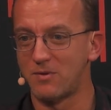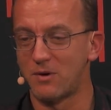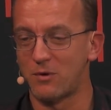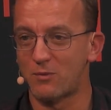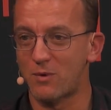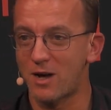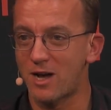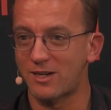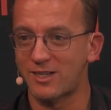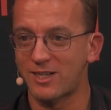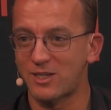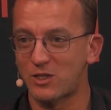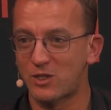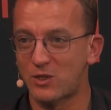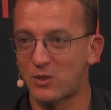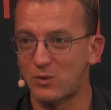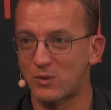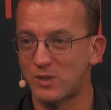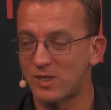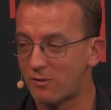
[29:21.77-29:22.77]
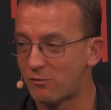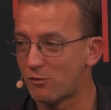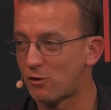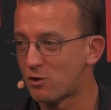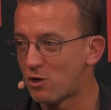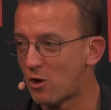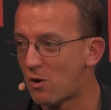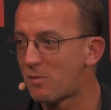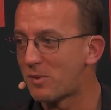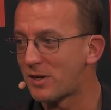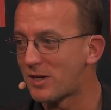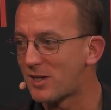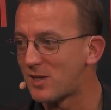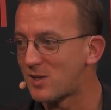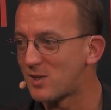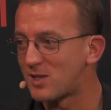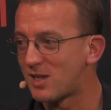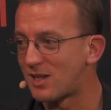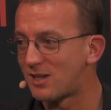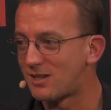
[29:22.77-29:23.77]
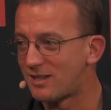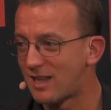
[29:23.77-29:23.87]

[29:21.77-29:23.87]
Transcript: ran into several companies that